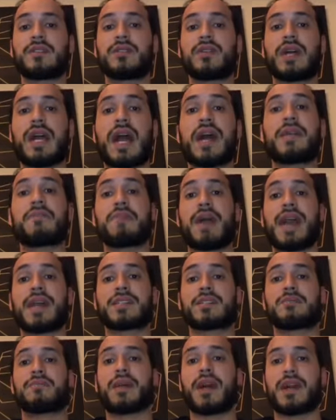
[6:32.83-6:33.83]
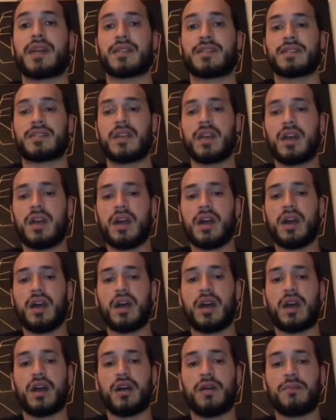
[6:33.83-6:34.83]
how to maximize
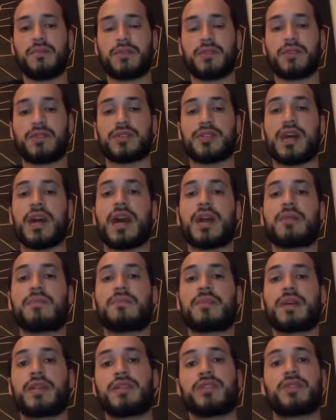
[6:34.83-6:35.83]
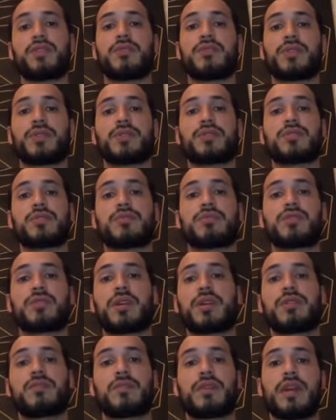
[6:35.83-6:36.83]
your time in doing so
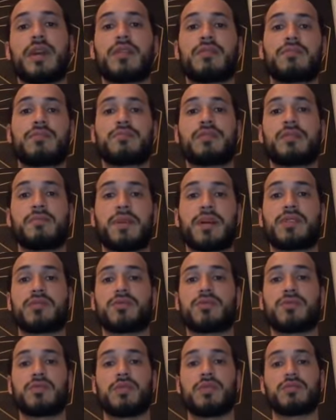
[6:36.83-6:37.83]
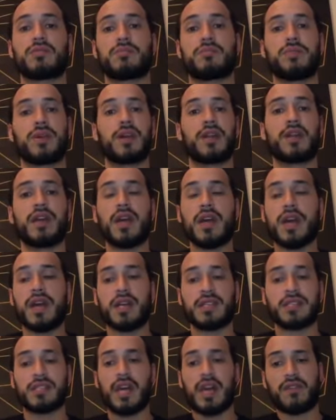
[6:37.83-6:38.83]
that you get the best results. But
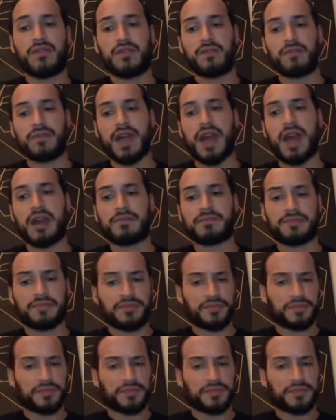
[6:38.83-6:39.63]
aside from that,